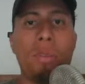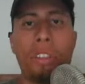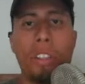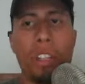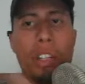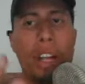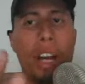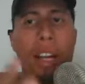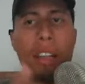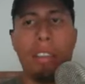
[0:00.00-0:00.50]
so
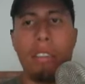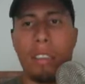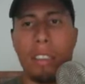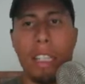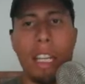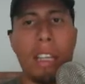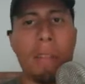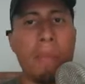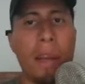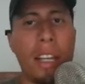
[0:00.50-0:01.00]
you're not
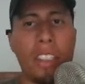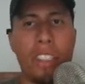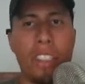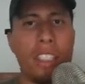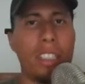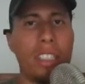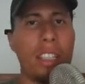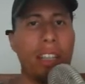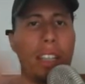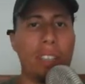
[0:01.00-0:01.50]
sending
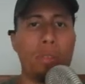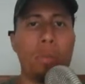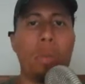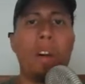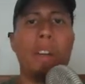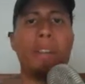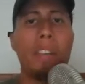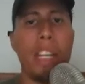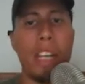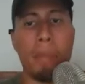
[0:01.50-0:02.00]
messages like at
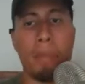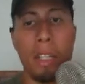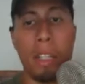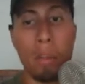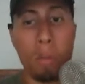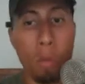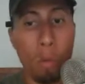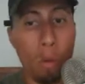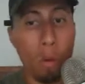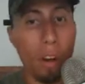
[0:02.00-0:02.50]
12 a.m. in
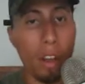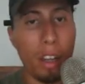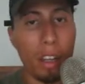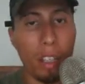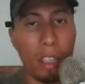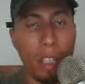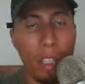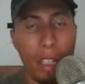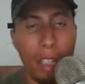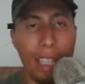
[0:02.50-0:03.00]
the morning
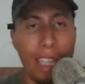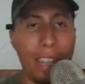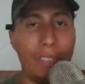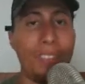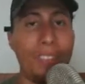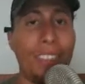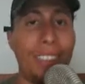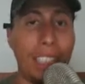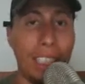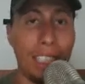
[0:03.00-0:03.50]

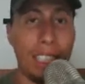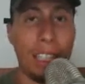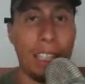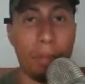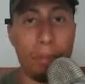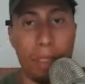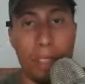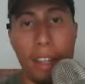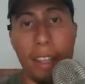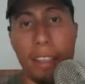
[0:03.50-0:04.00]
if a lead
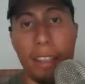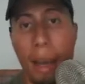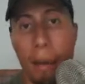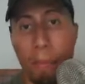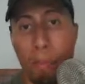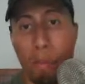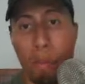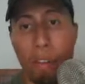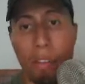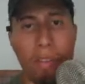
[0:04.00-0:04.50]
comes in at
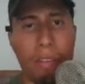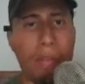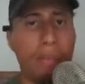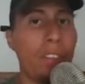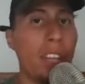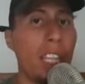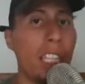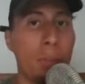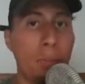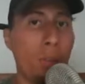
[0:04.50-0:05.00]
that point from
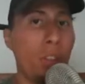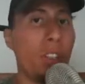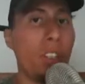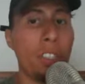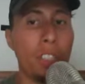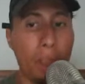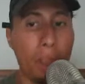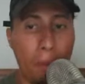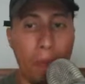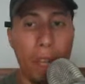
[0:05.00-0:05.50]
Facebook or
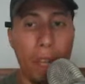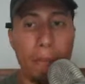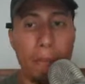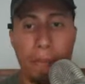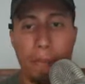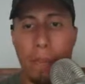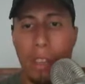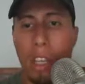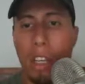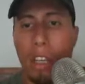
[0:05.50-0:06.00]
something.
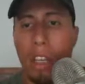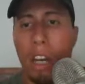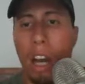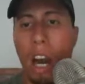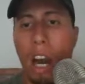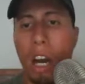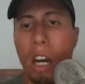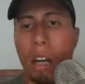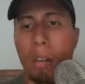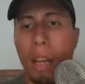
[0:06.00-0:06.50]

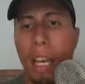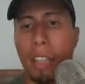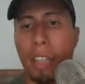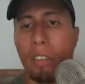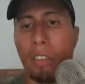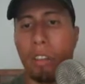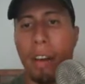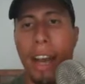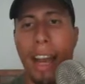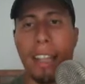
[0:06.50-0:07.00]
And
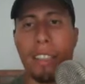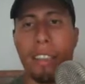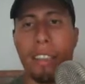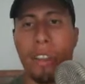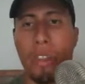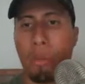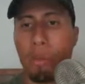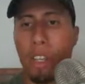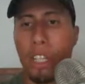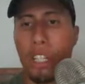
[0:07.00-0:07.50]
so it has the
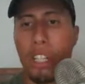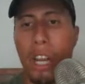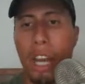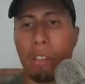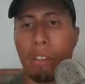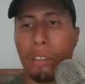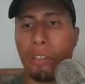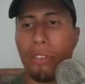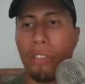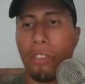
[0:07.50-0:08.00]
3
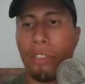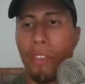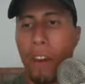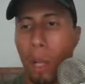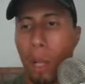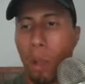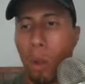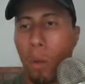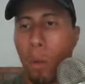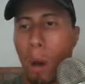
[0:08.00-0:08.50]
channels for
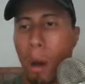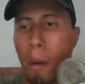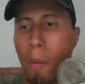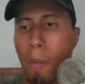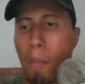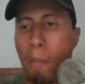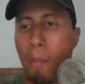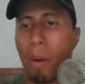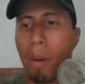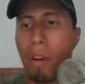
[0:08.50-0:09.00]

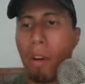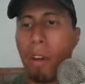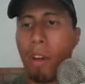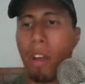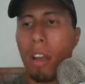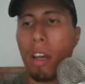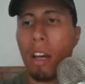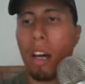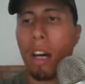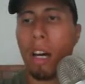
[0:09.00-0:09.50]
follow-up,
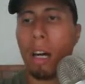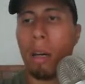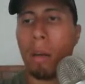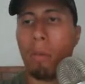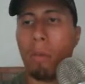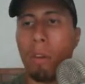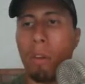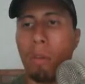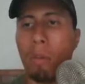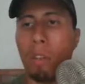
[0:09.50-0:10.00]

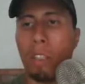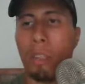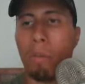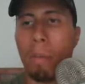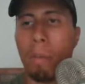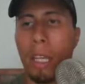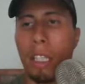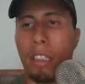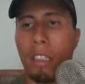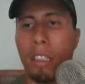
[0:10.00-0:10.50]
which
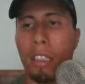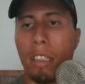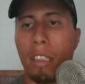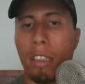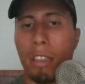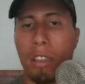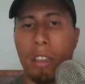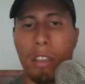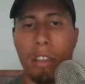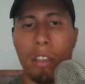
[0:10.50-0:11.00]

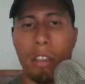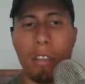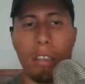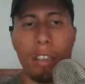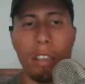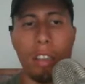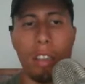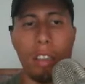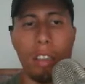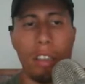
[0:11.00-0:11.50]
basically
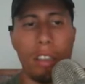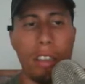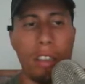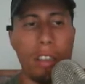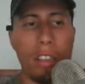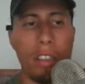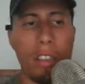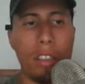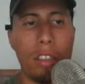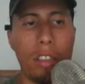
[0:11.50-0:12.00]

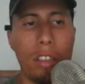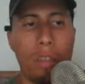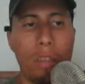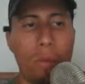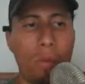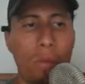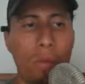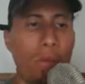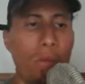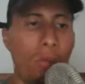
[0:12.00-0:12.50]
is,
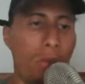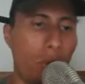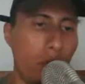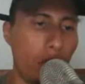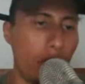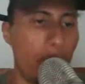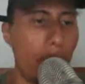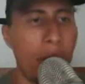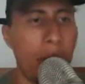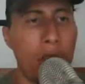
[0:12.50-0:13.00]

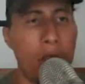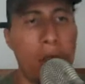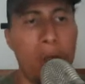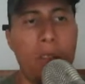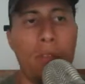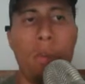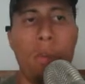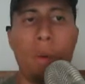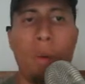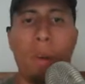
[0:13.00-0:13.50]
like I mentioned
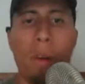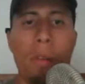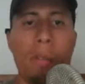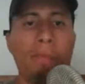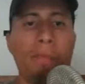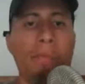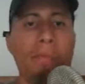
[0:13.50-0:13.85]
before,